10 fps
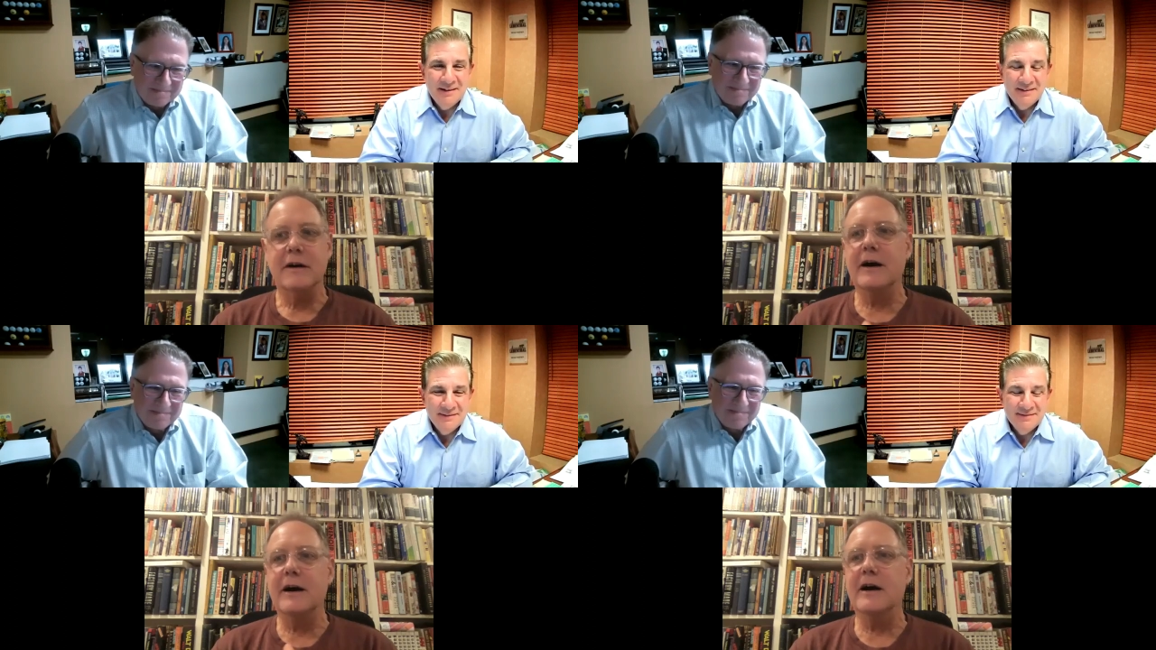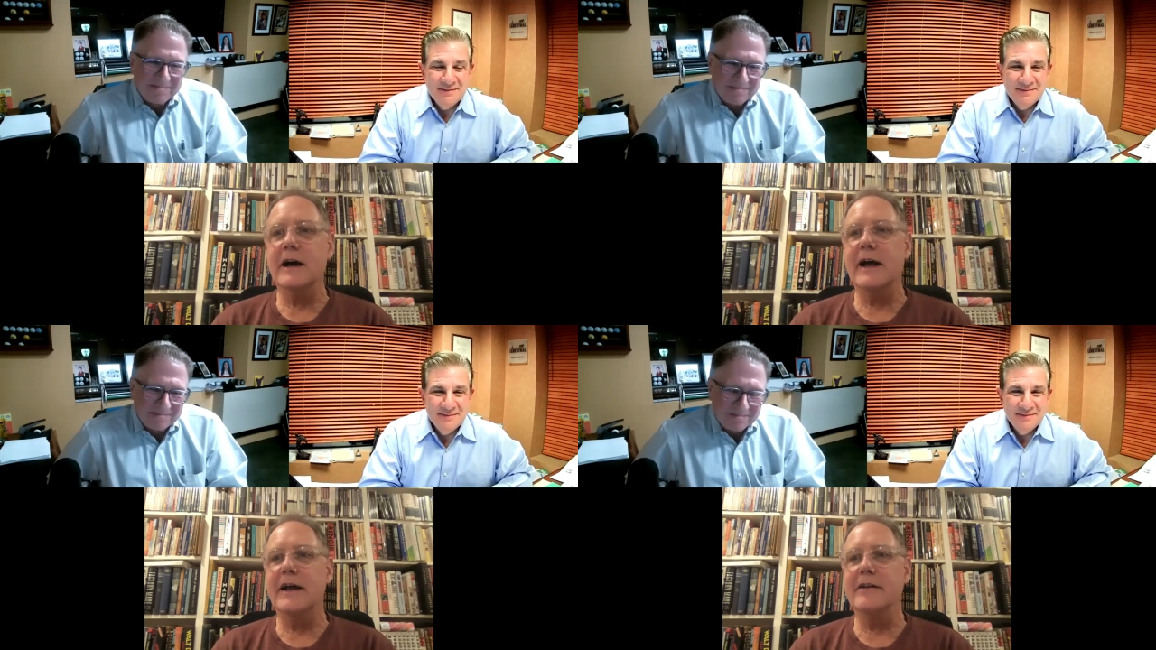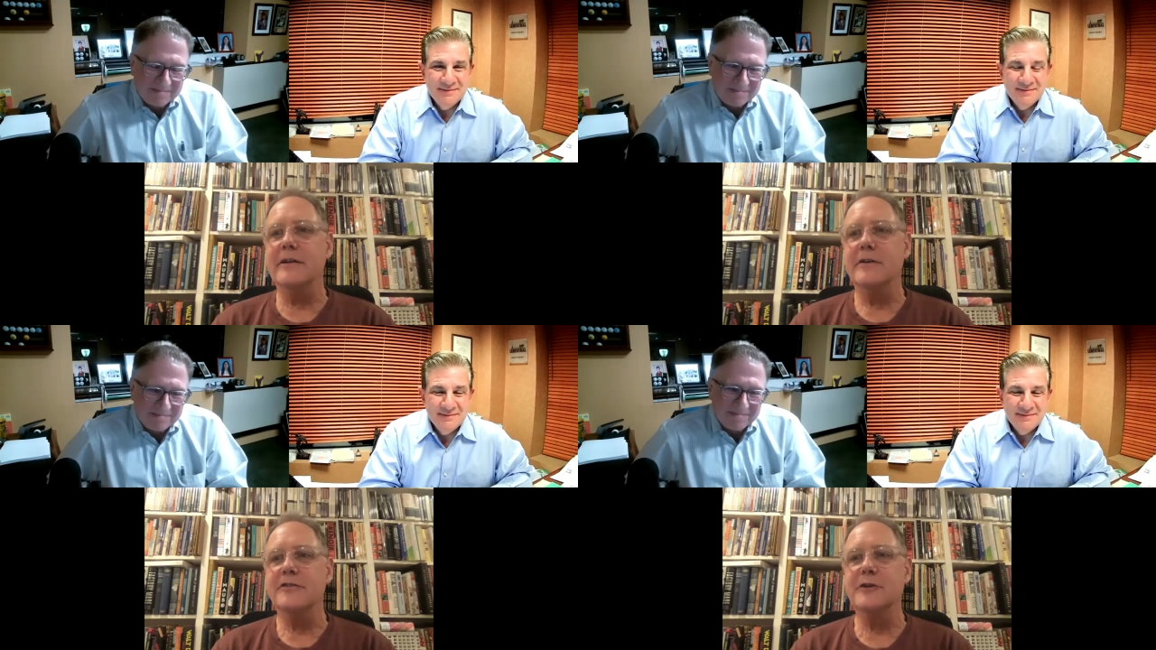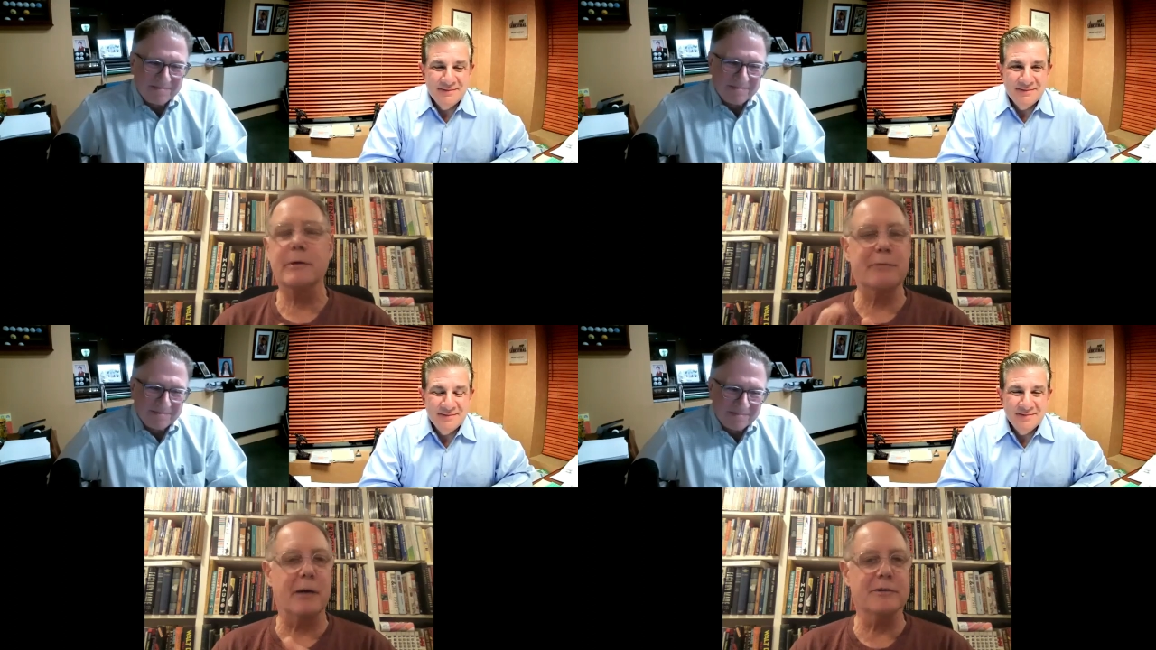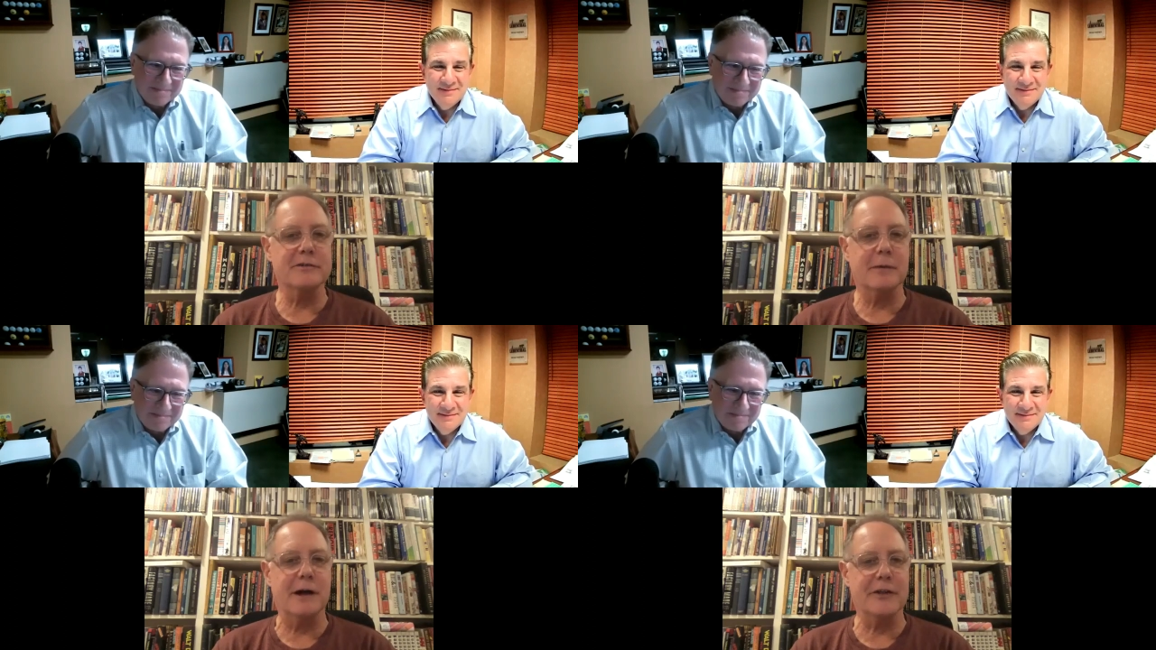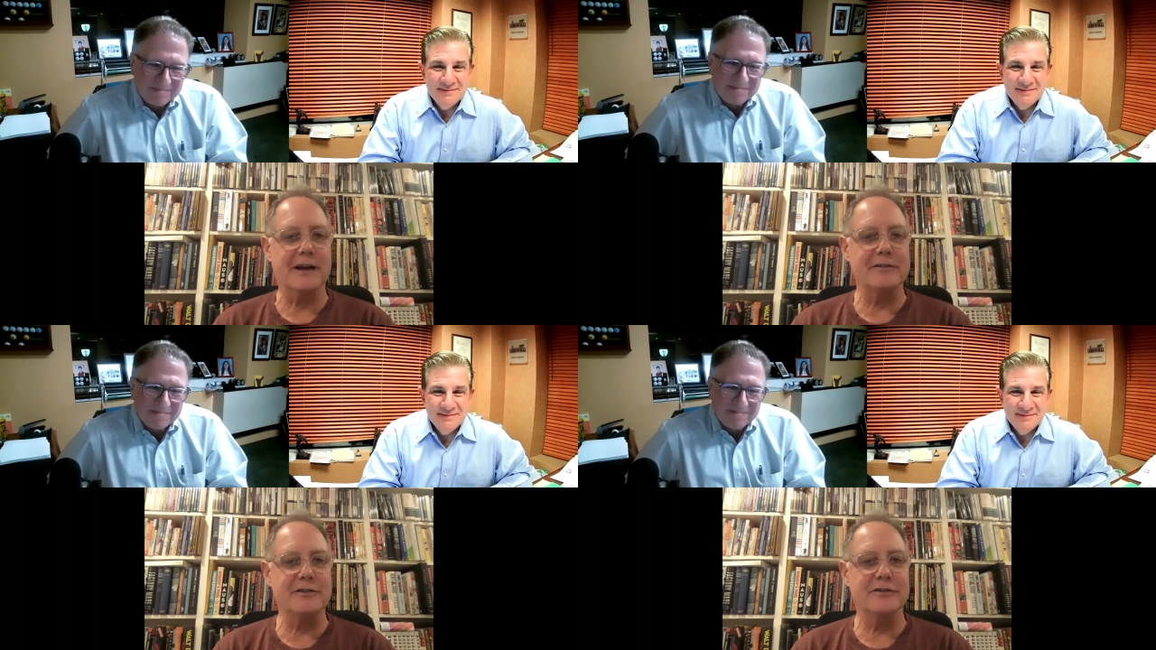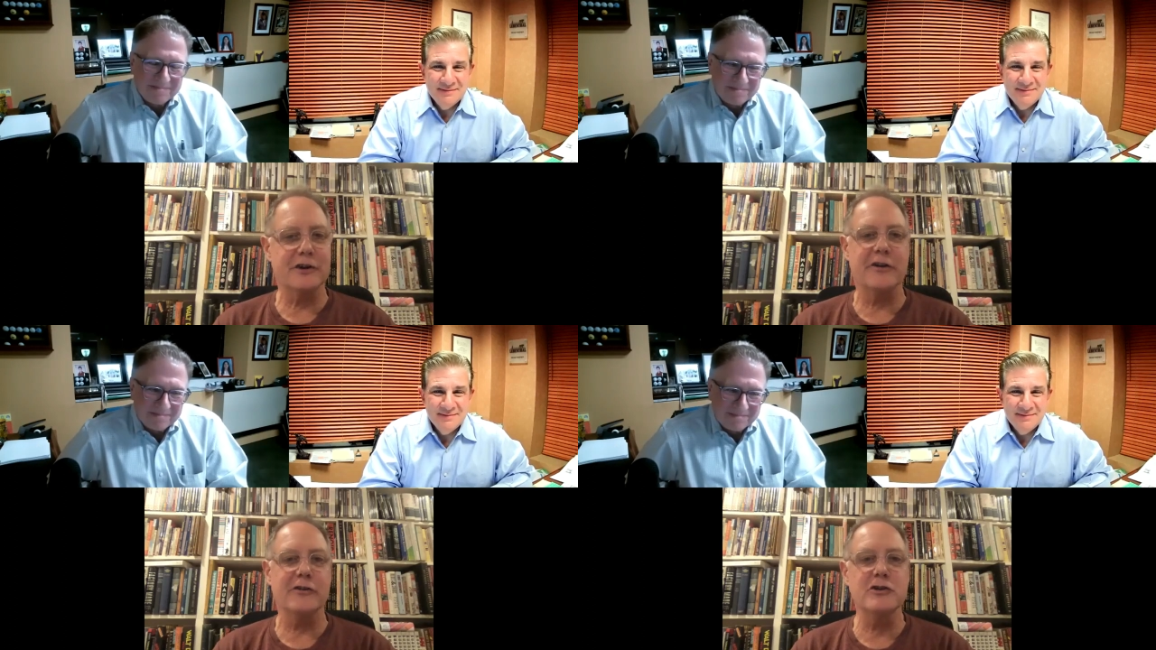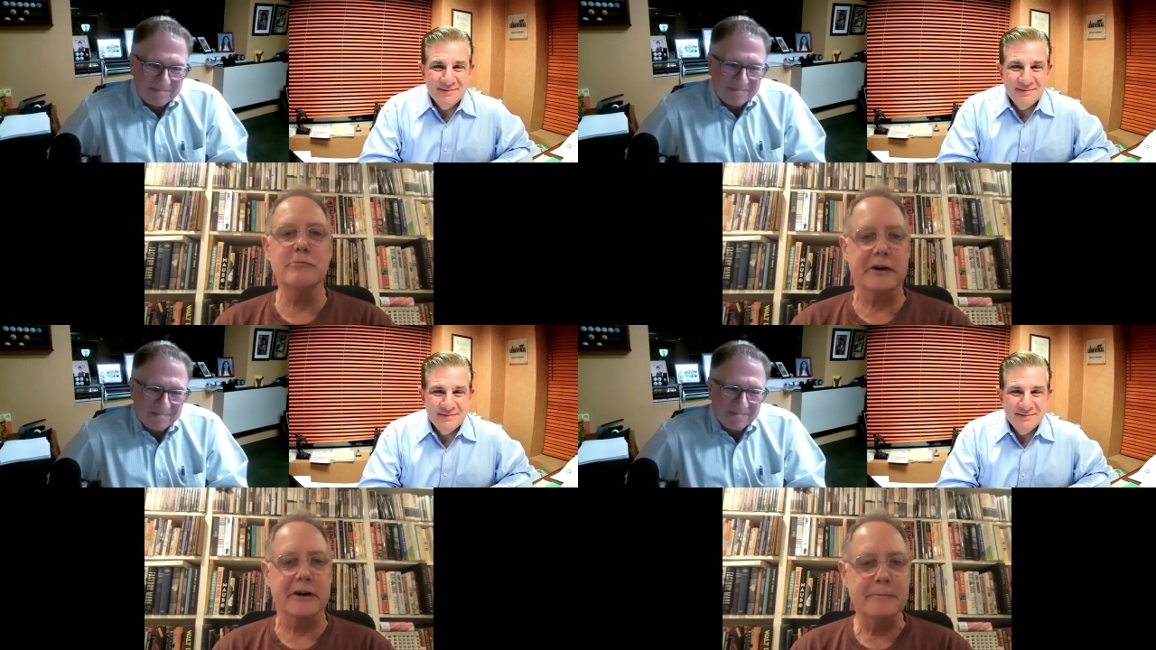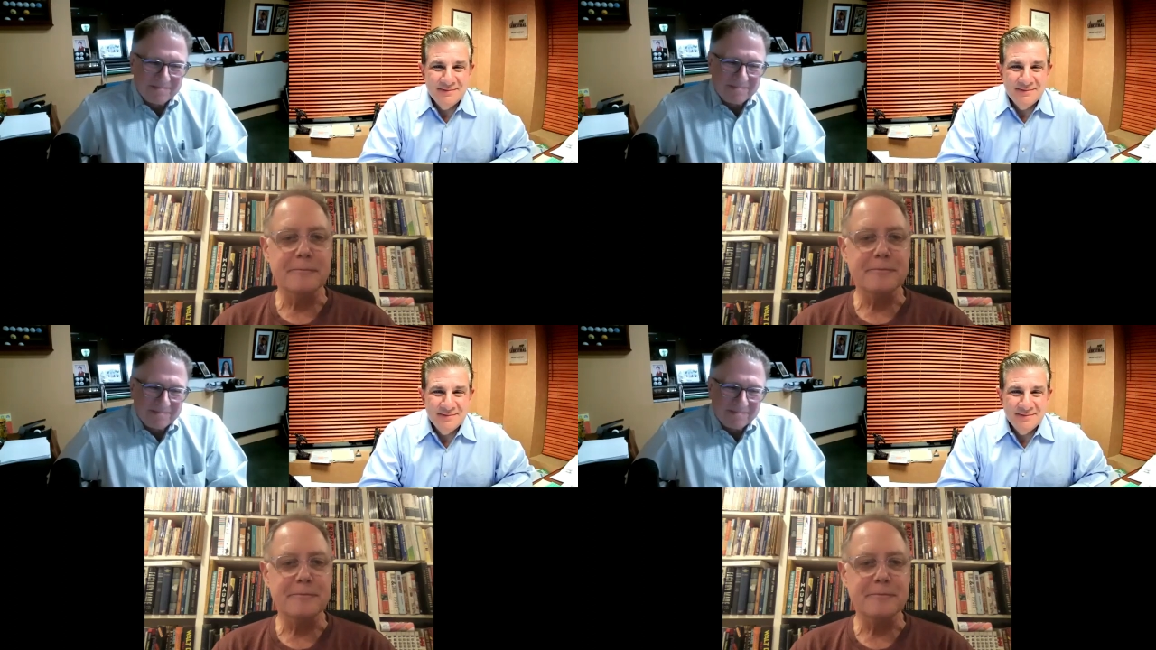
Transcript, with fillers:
Speaker 1: uh, and super pumped about the guys who started Uber.